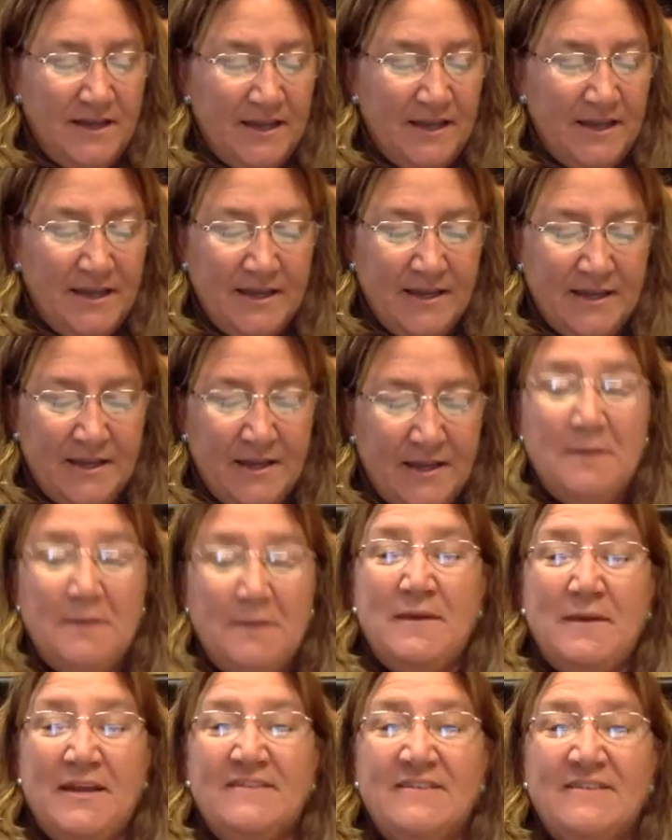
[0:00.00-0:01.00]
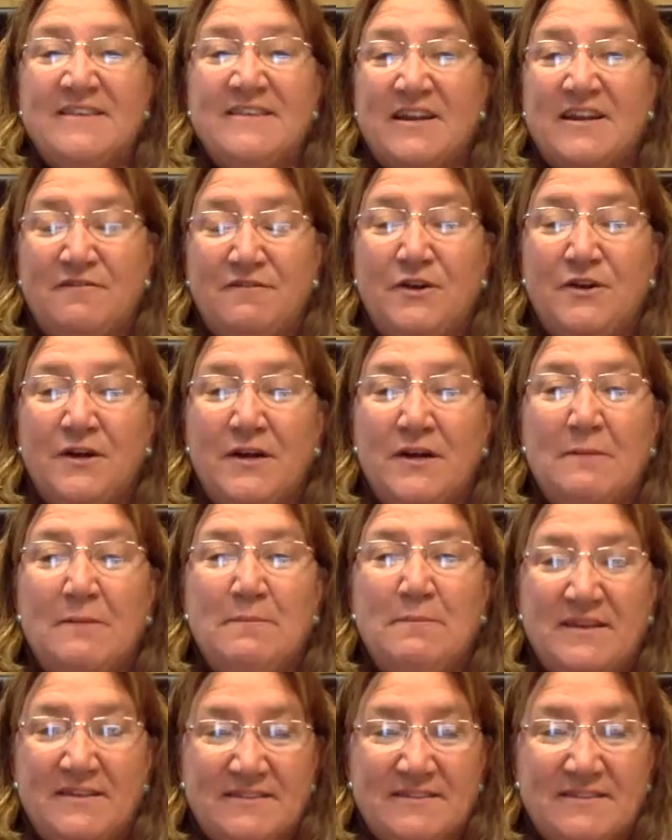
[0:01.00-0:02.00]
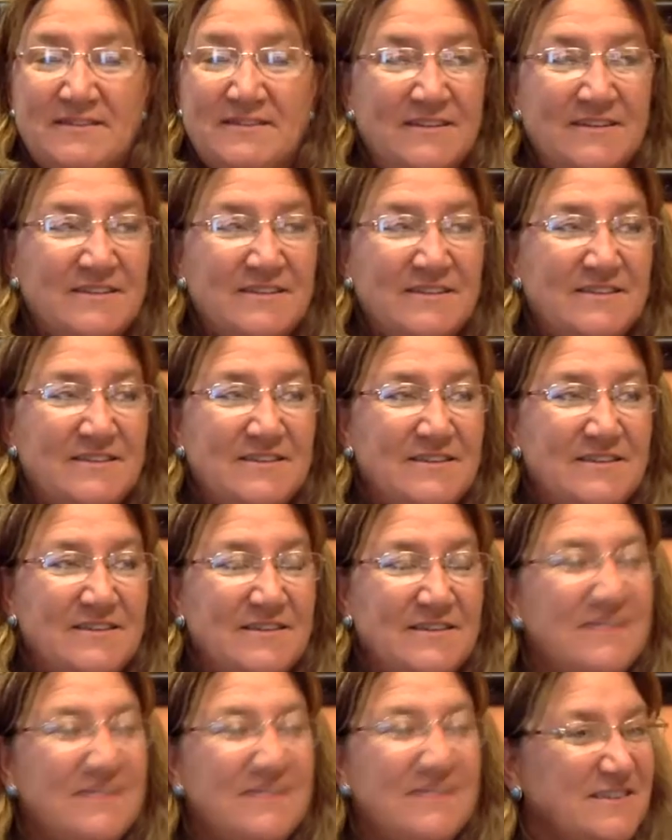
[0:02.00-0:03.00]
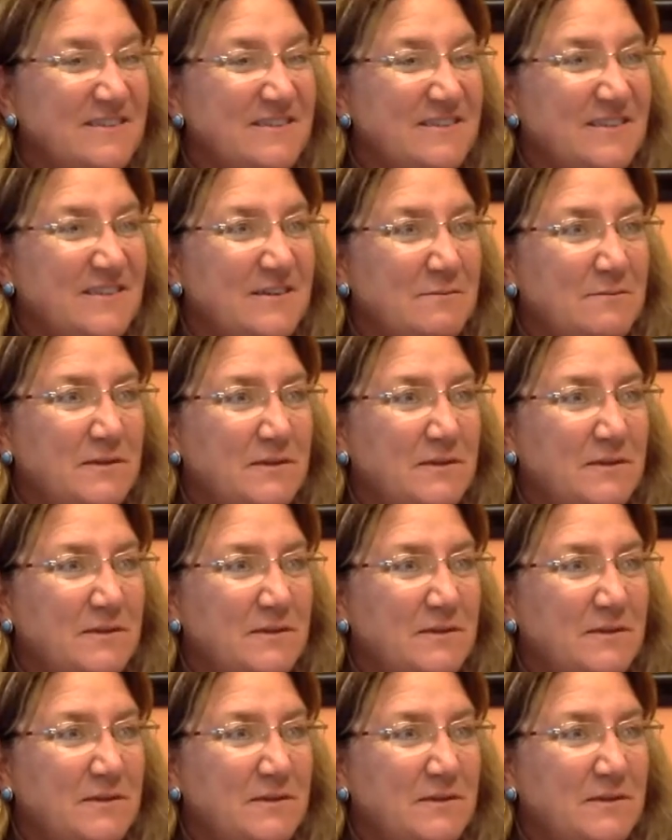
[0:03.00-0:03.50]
It means that if you're in a business, this is a little bit.